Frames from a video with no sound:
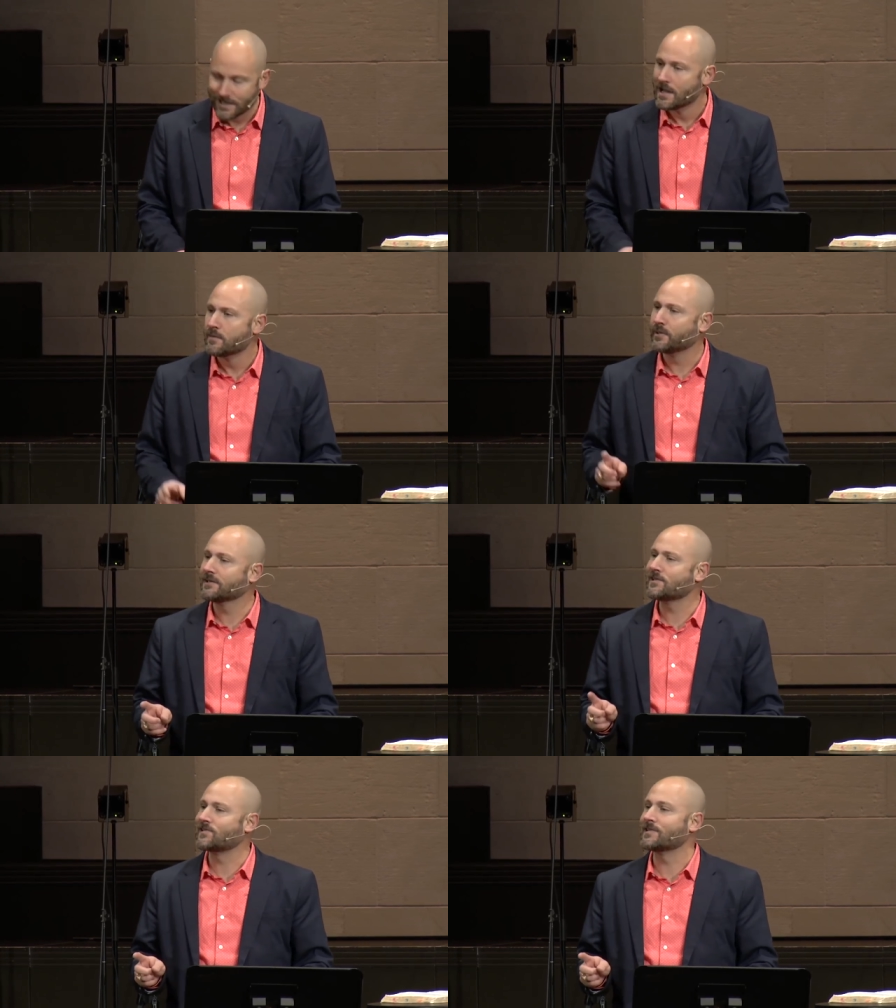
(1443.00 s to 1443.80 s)
But
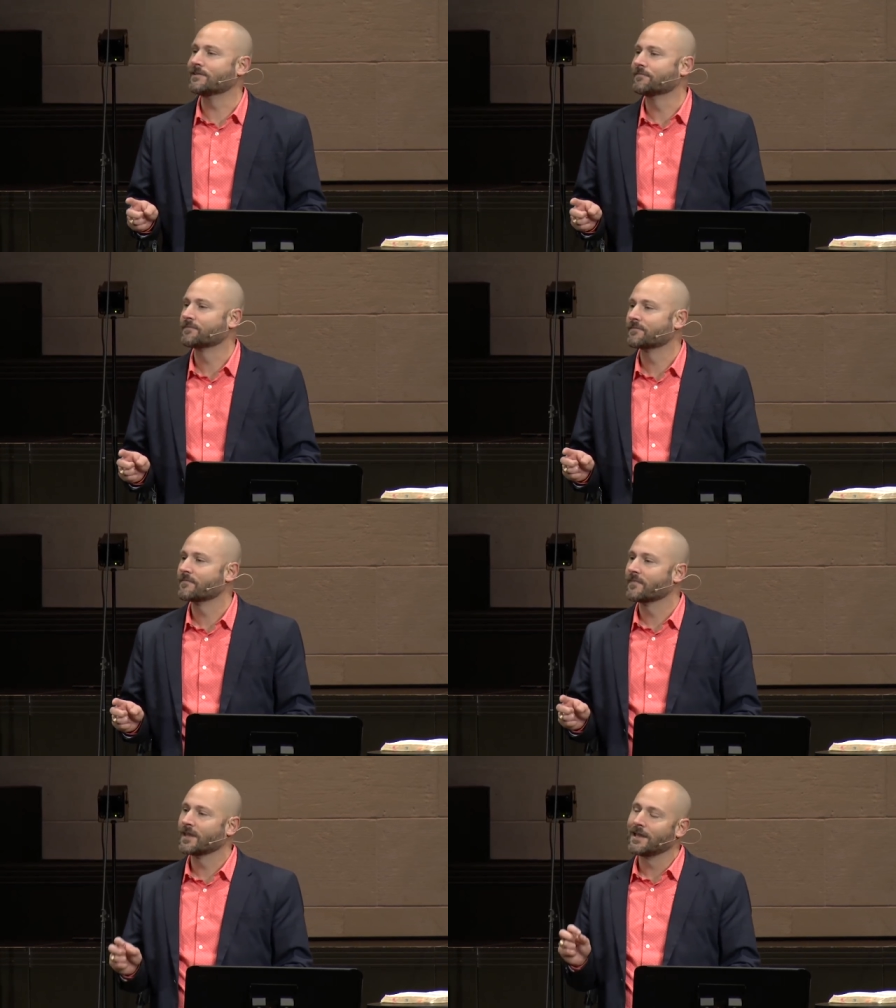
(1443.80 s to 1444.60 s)
listen,
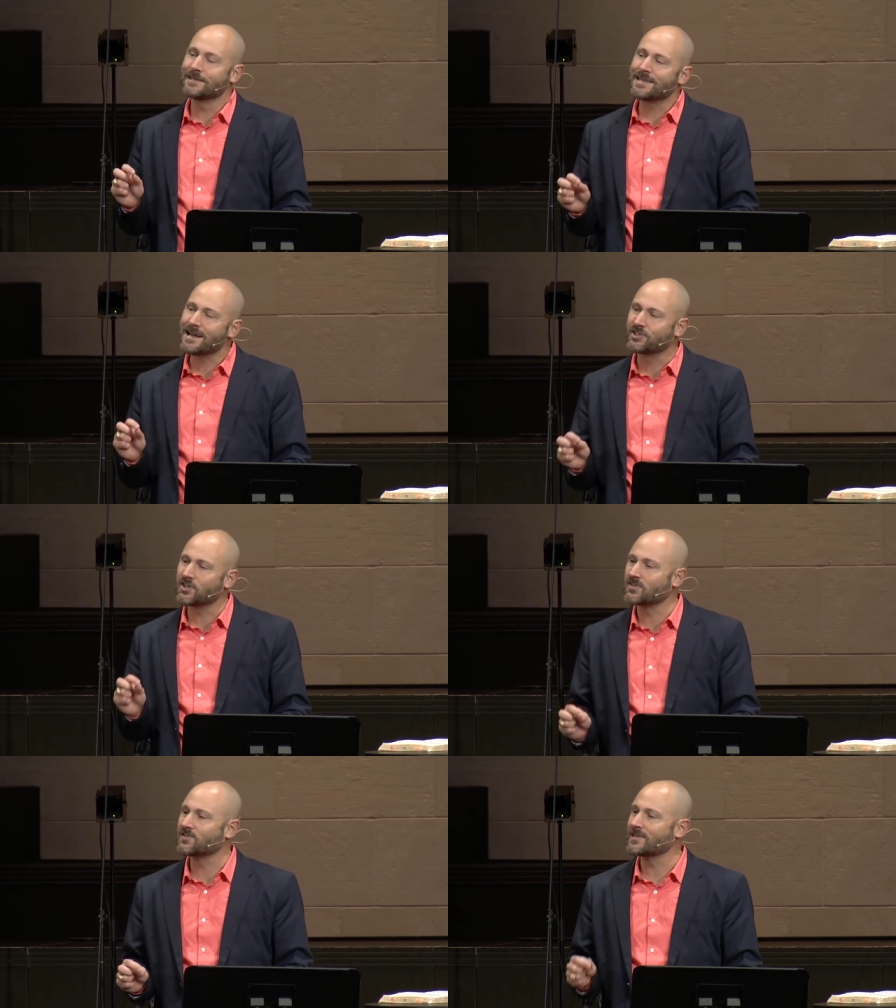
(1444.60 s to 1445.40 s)
he's not
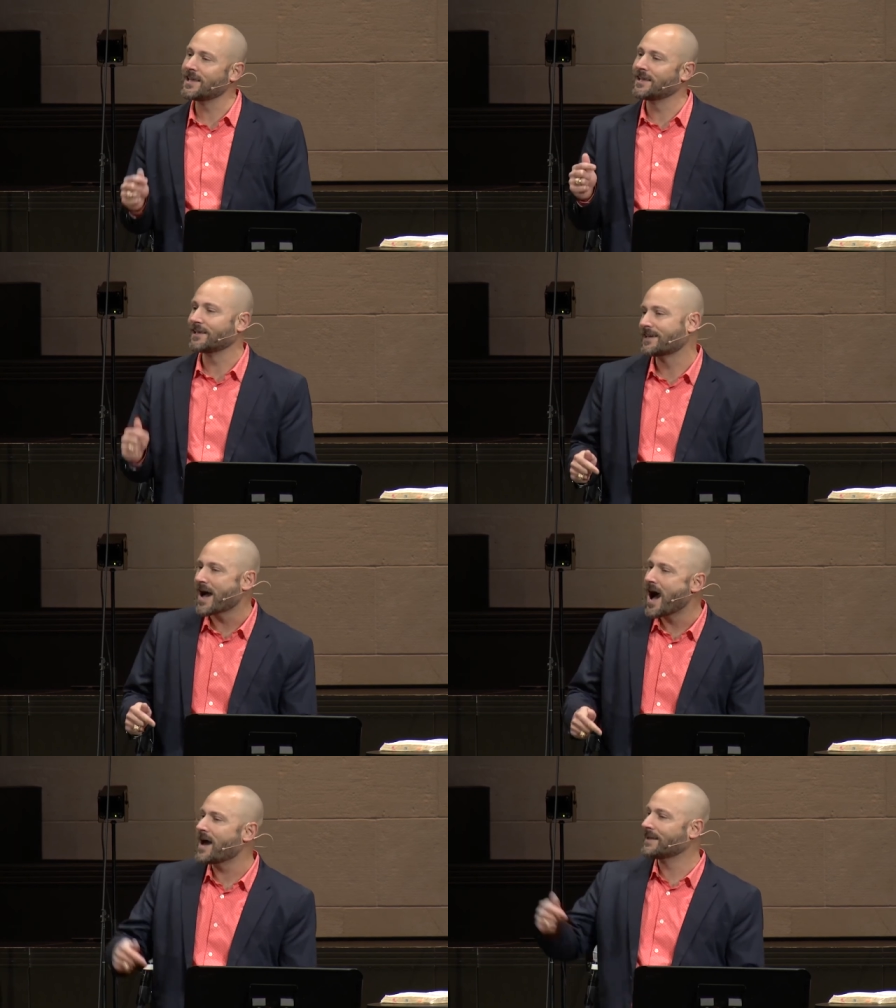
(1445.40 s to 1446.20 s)
just saying
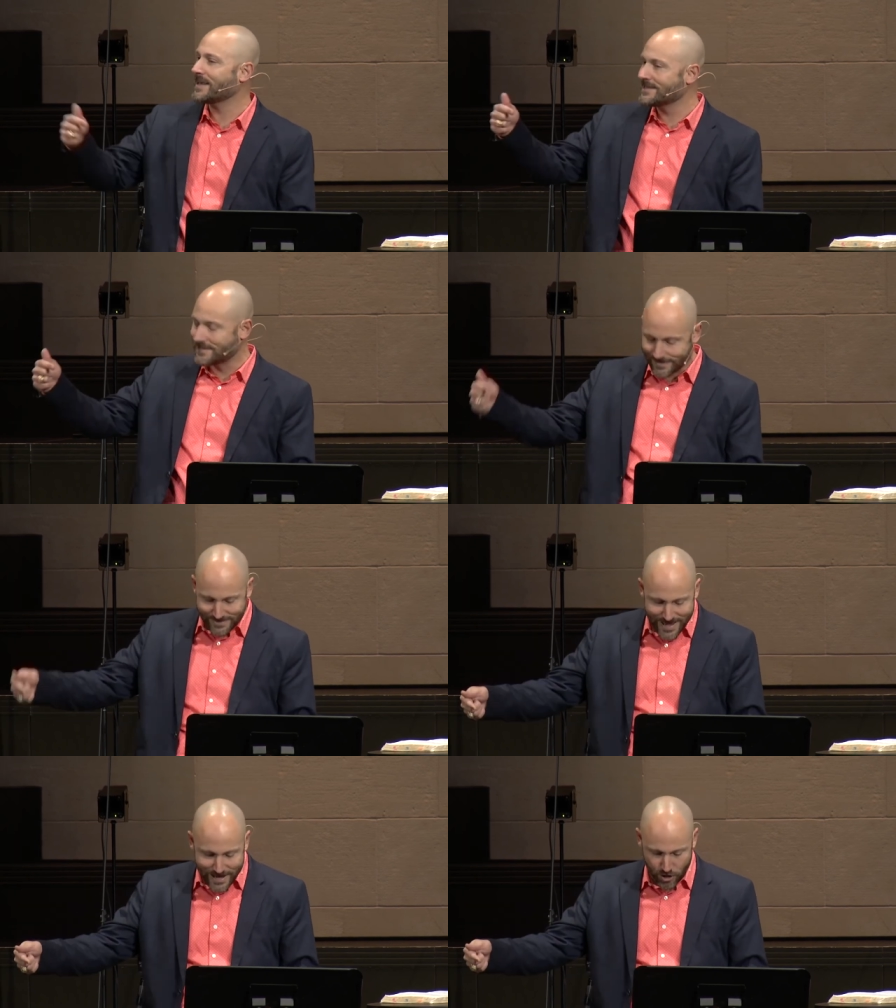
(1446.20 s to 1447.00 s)
God is
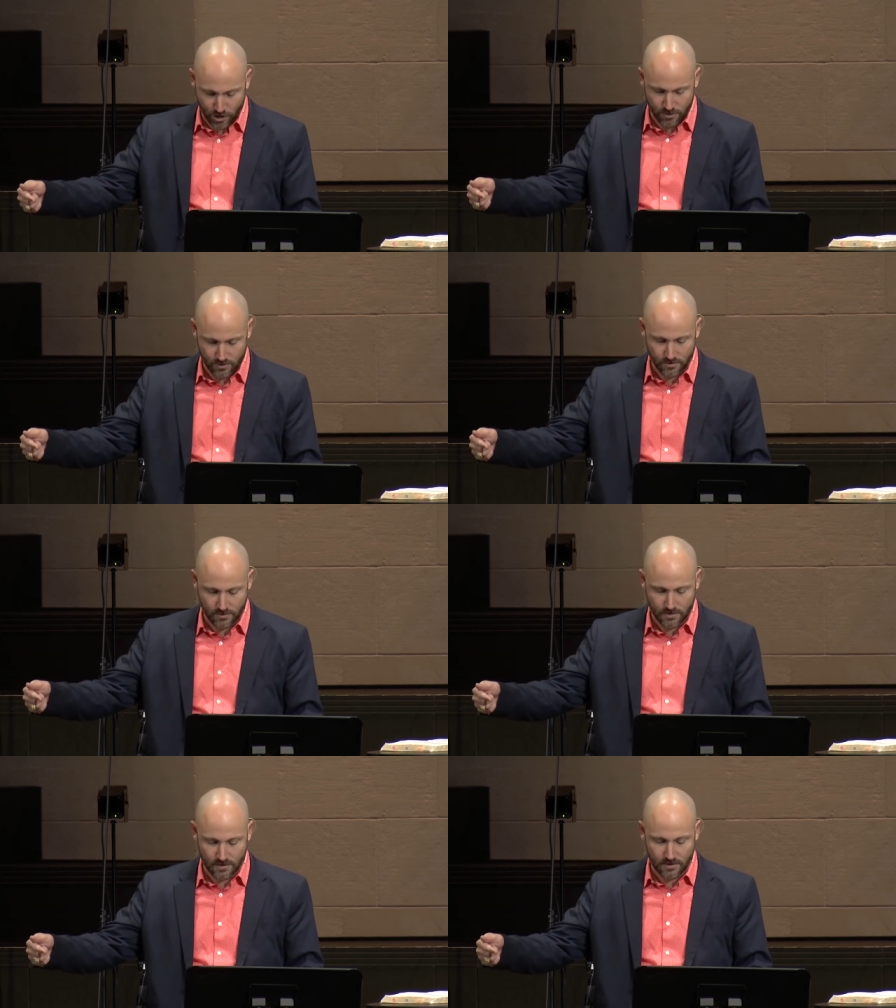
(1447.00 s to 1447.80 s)
there,
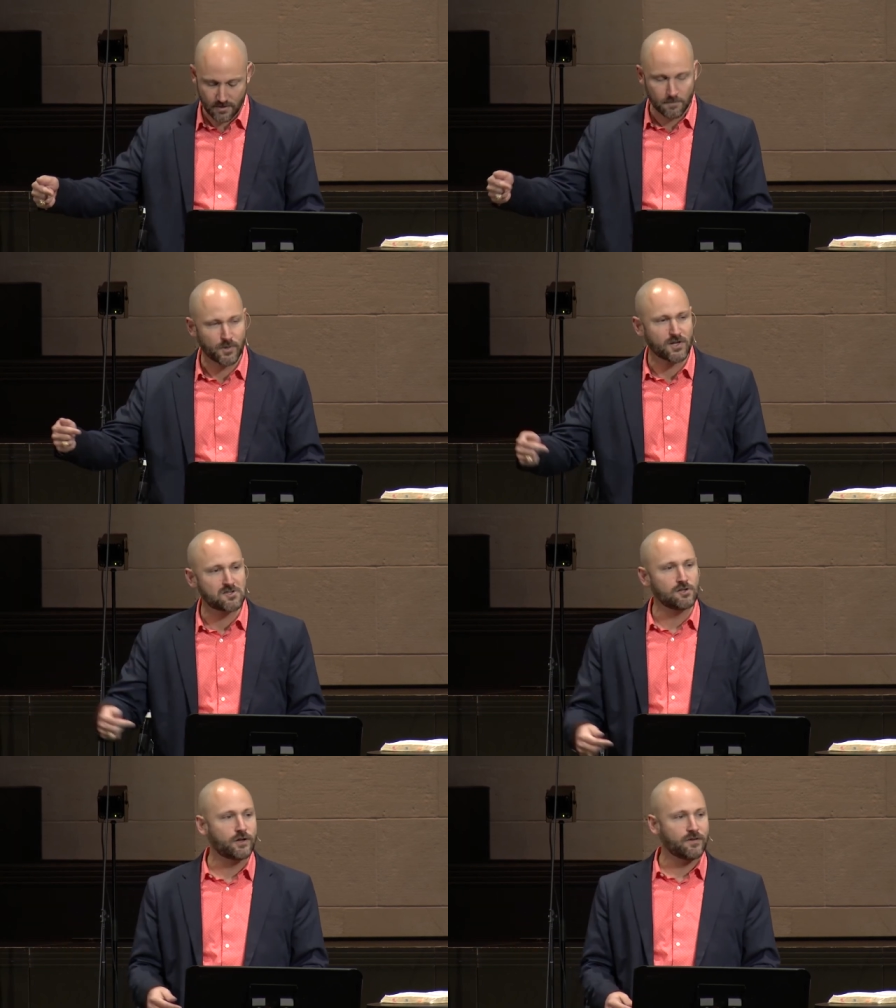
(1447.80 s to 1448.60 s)
because
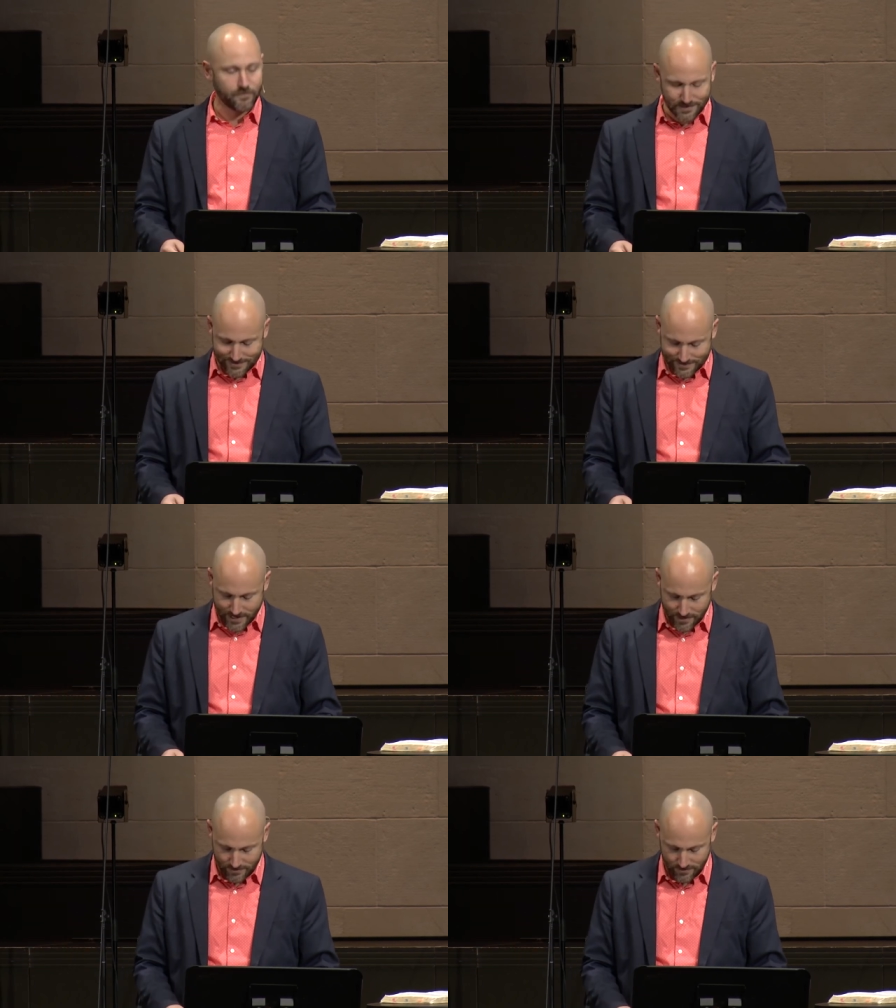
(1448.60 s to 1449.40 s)
look at verse
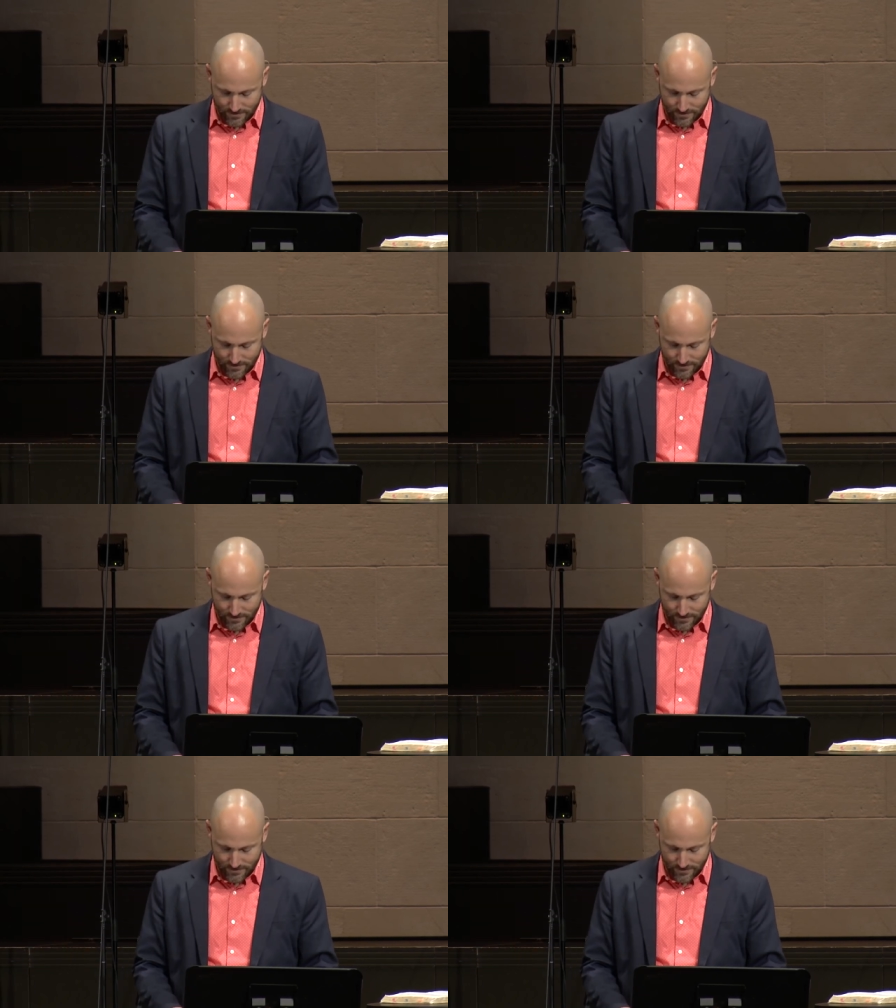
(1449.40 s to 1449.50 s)
10.